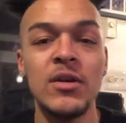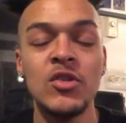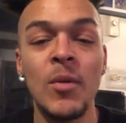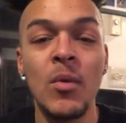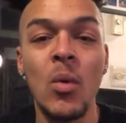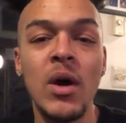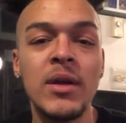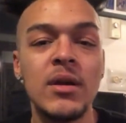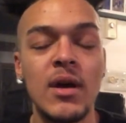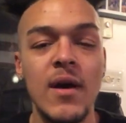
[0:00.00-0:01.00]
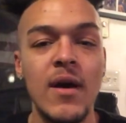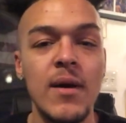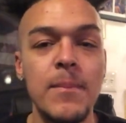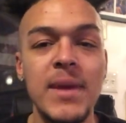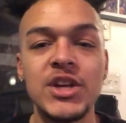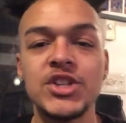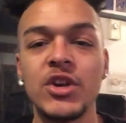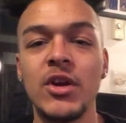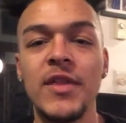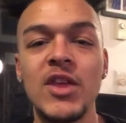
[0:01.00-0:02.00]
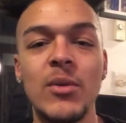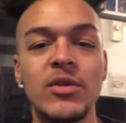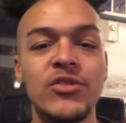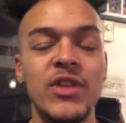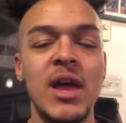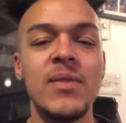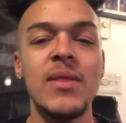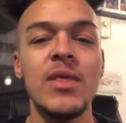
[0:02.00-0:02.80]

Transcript: Number one, Make sure that you understand